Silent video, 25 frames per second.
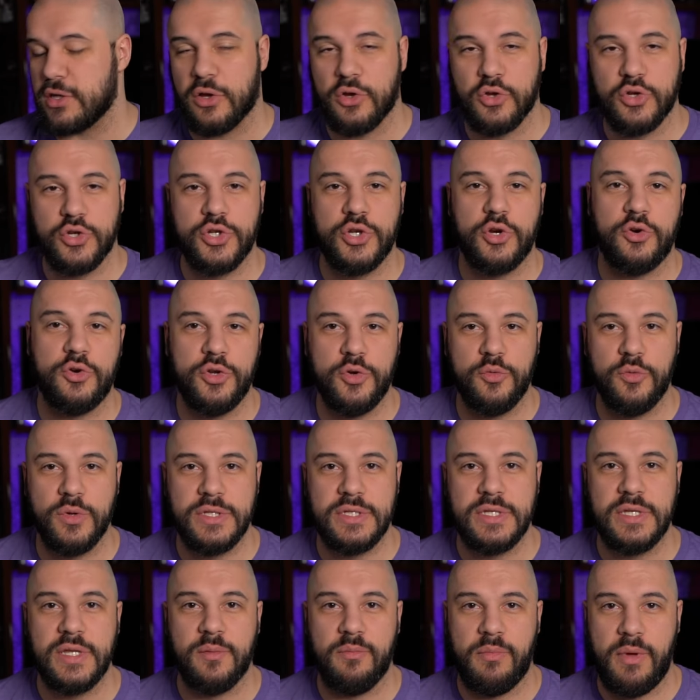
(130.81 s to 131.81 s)
I'll show you
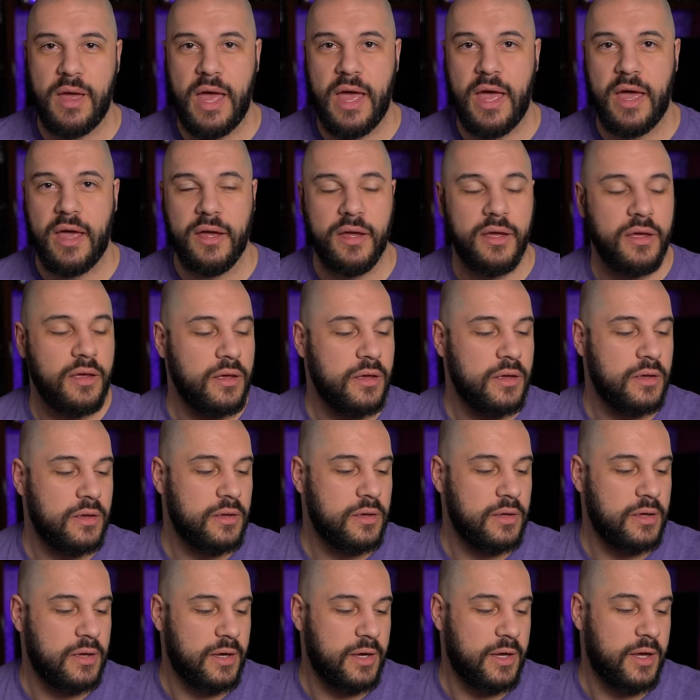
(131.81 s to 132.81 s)
what's in the bag
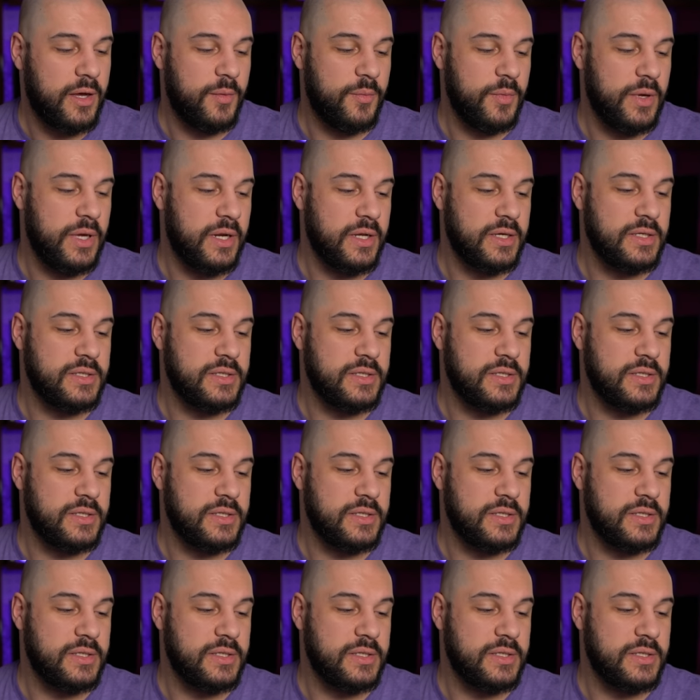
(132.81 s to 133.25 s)
in